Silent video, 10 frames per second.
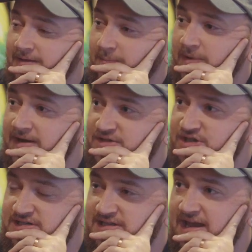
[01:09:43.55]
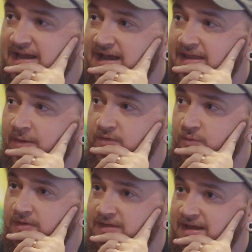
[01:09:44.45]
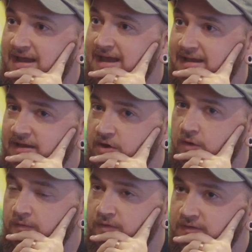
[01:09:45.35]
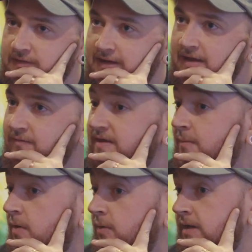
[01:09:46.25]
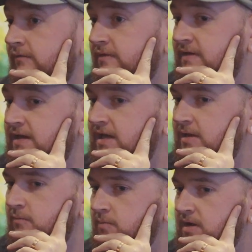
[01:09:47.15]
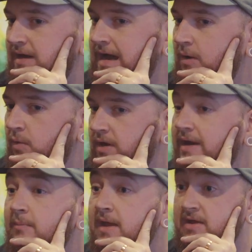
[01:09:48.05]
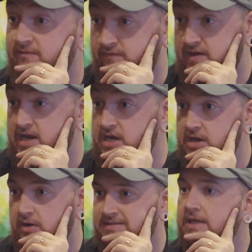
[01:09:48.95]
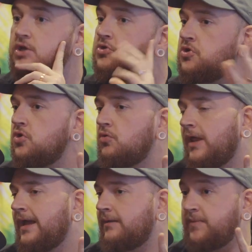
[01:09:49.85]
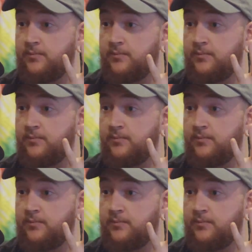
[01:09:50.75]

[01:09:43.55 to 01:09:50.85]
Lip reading: But it's just like that was one thing I had to get over. Is like every time I would leave a team, I would like make a video because I knew like people